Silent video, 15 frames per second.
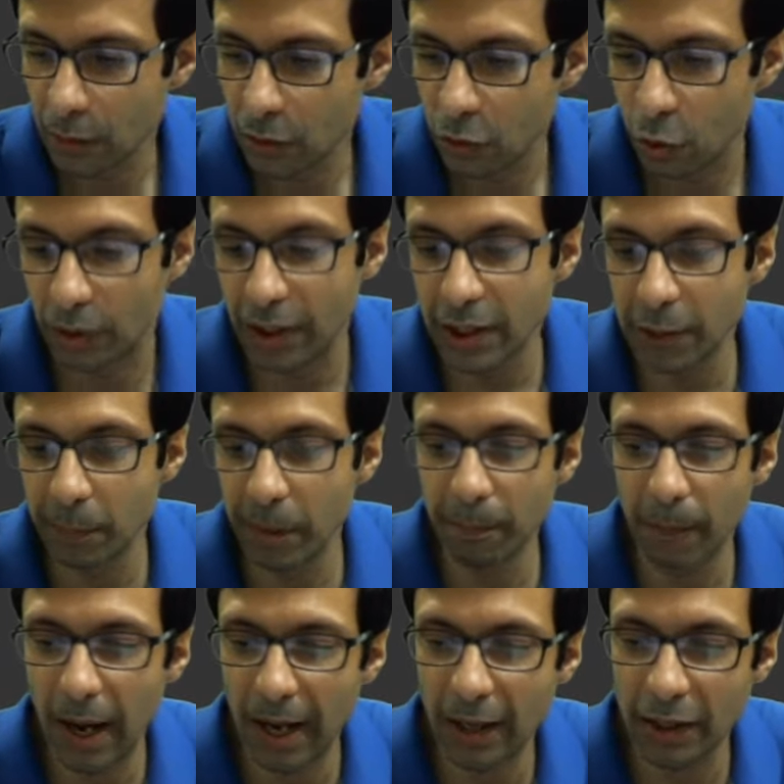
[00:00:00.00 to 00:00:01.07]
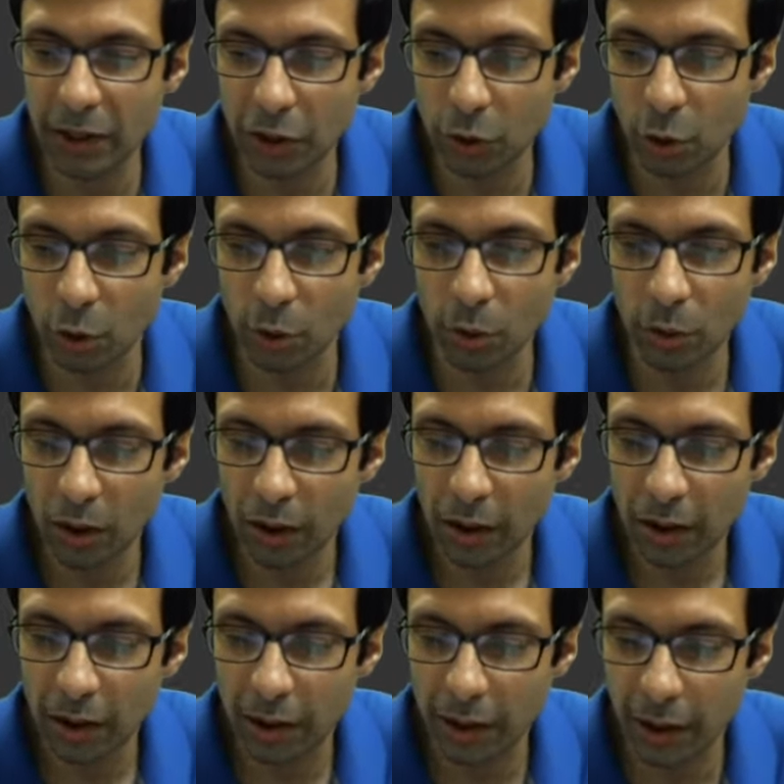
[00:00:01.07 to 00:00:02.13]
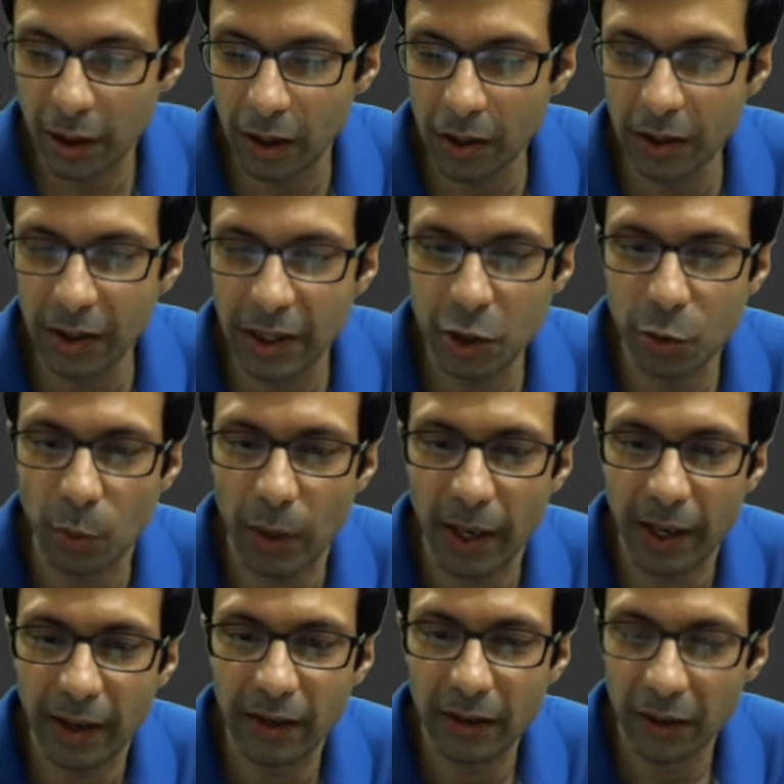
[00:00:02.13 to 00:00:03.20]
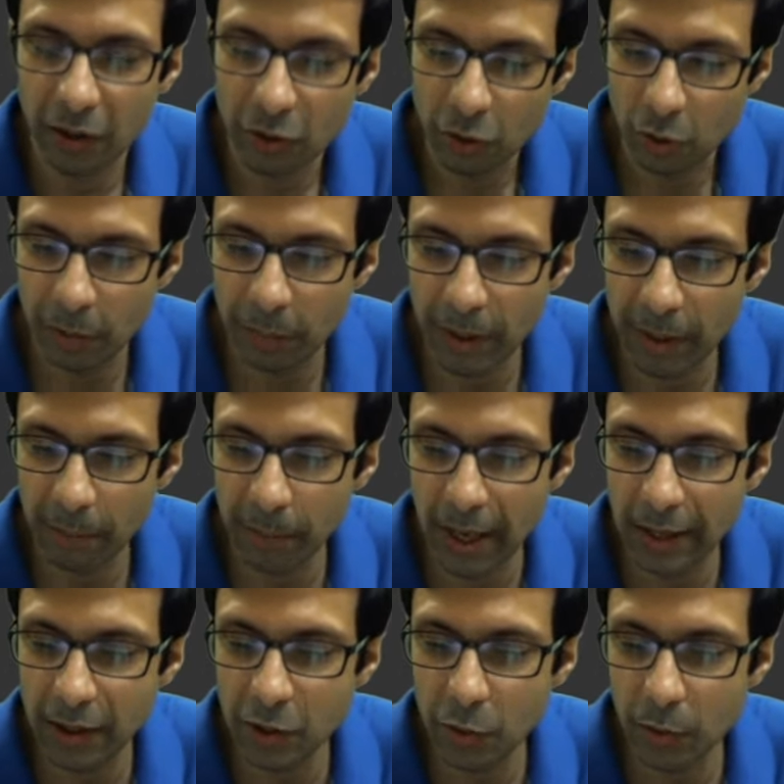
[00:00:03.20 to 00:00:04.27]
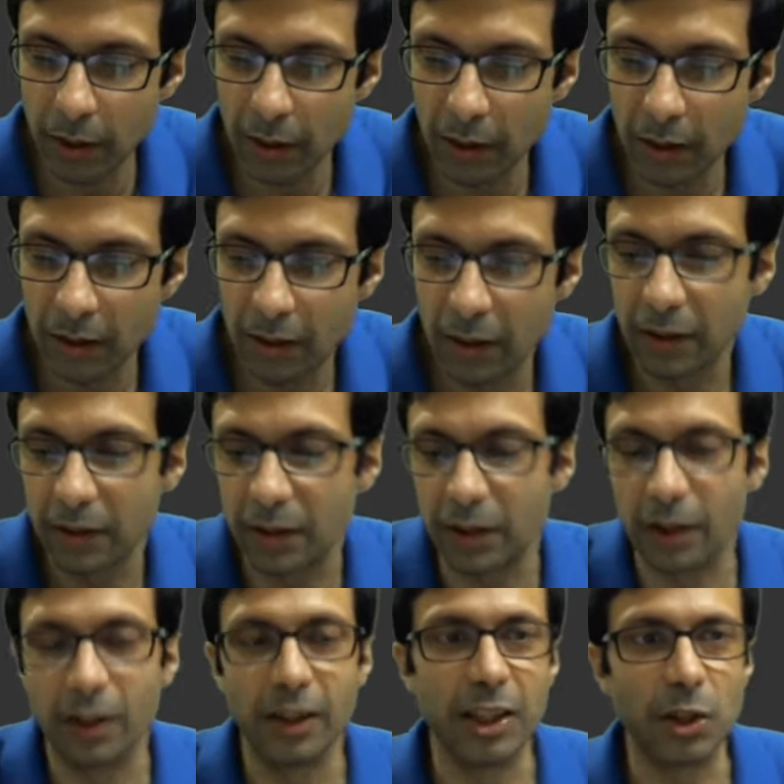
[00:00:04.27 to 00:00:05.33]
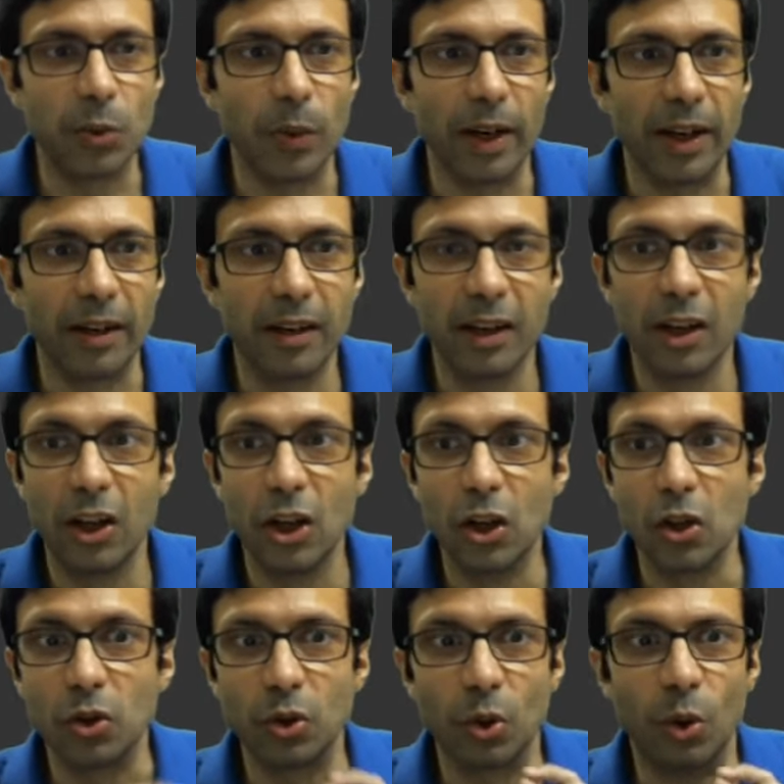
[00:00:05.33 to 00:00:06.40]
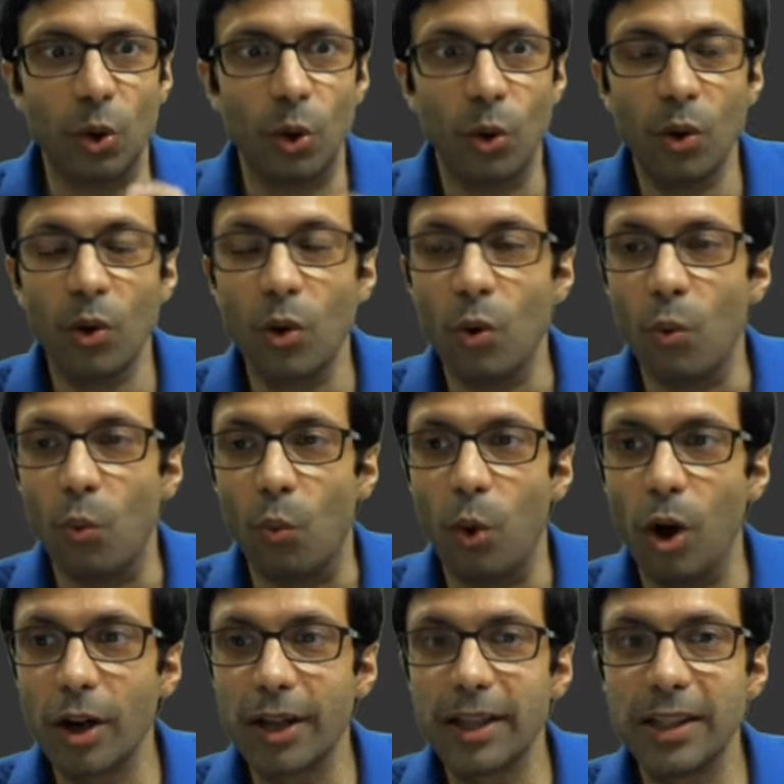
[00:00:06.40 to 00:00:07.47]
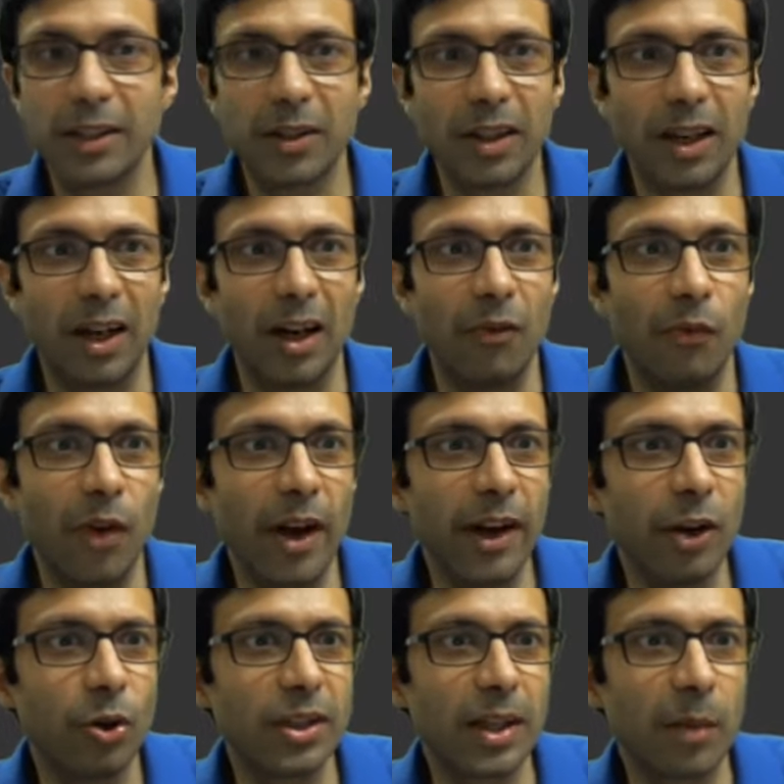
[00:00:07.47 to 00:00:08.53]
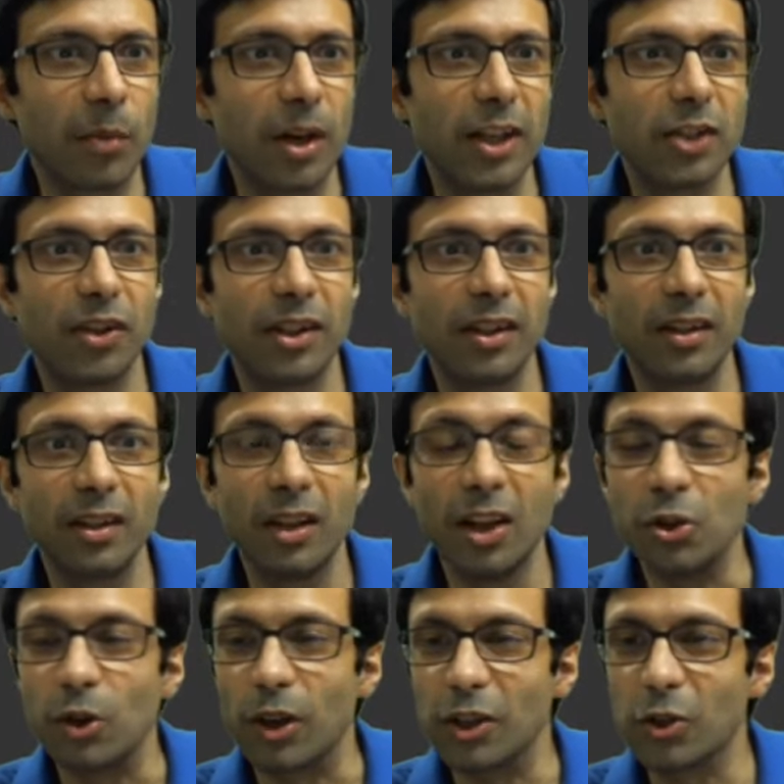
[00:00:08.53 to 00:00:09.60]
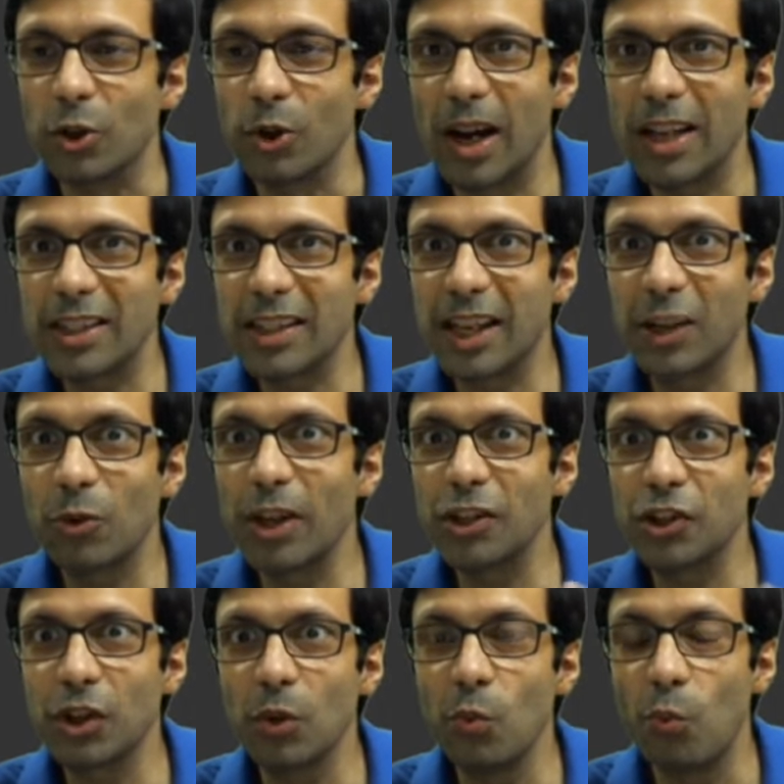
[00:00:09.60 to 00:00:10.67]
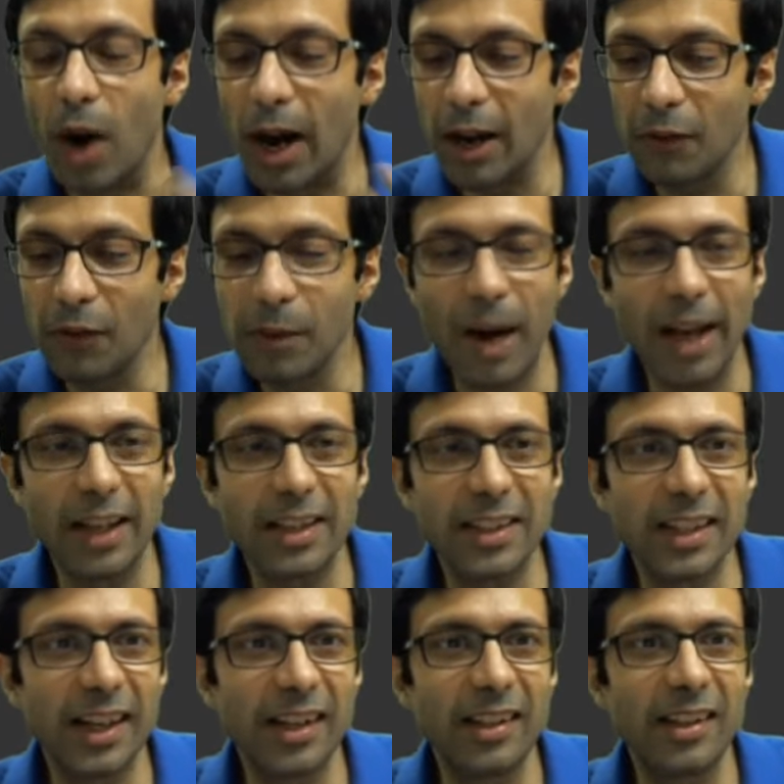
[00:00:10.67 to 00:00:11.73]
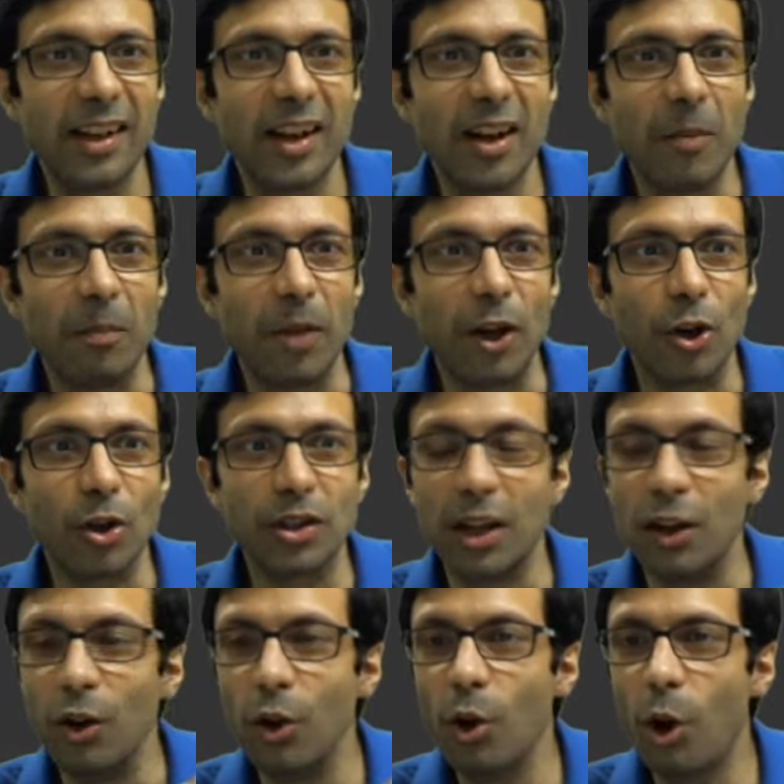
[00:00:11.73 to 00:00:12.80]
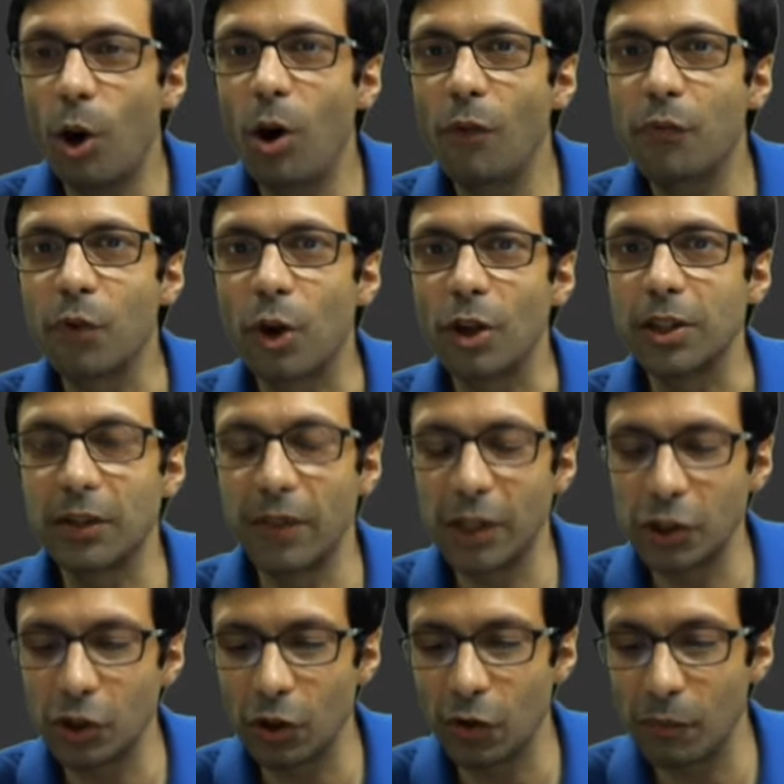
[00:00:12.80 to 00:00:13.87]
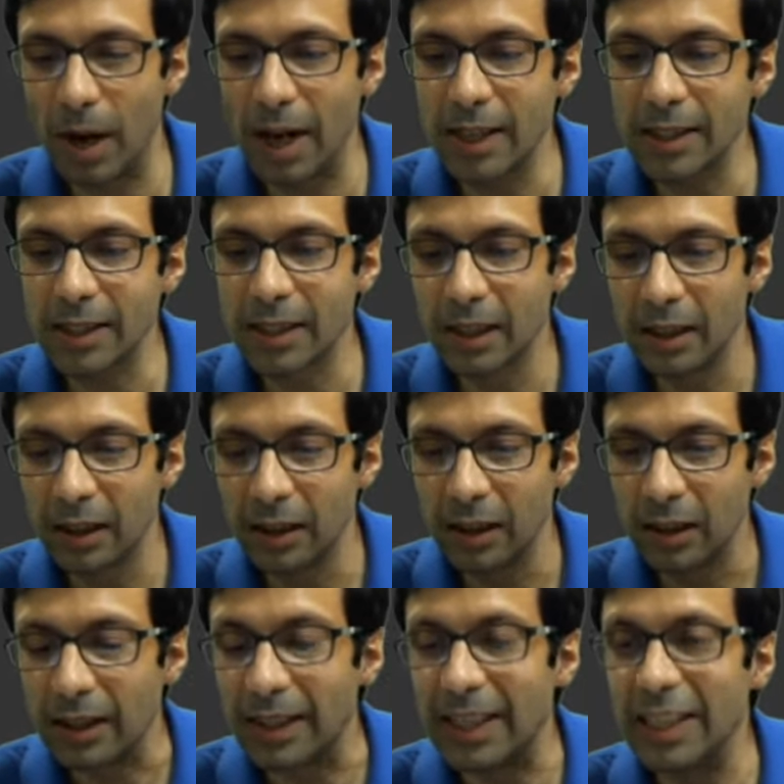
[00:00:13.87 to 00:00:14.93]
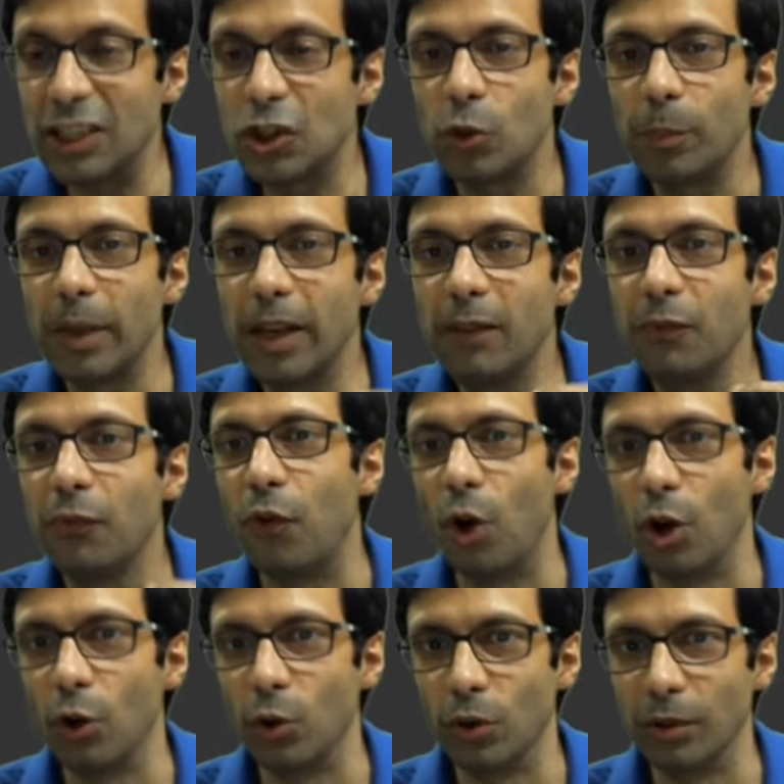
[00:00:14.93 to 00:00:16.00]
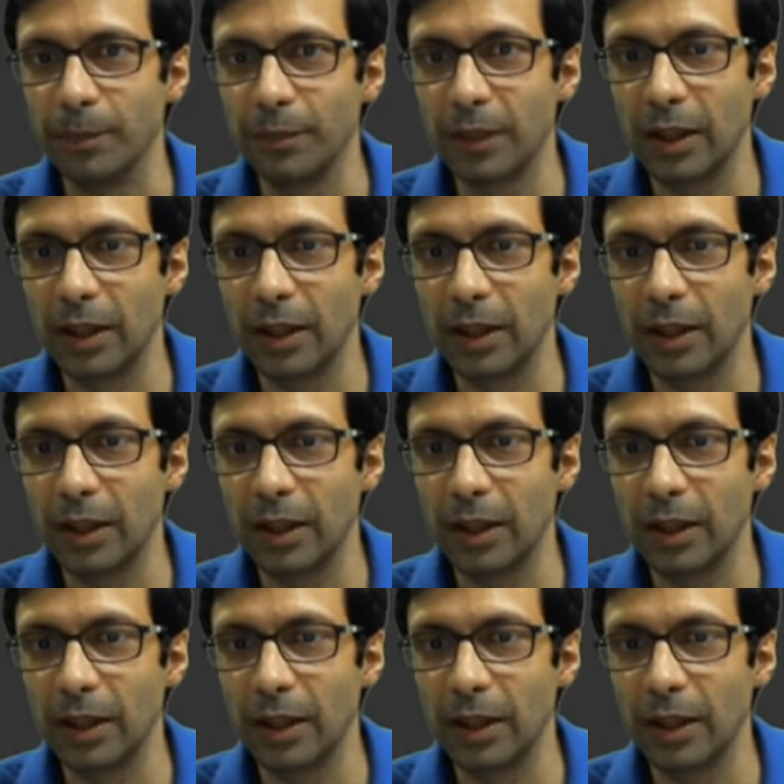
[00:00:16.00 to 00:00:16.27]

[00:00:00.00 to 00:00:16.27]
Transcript: So this beam balance is going to turn this way. So the beam balance will turn this way. So what is very good, someone has written. So I was going to ask that question, why are we balancing it? Because the law of conservation of mass needs to be followed.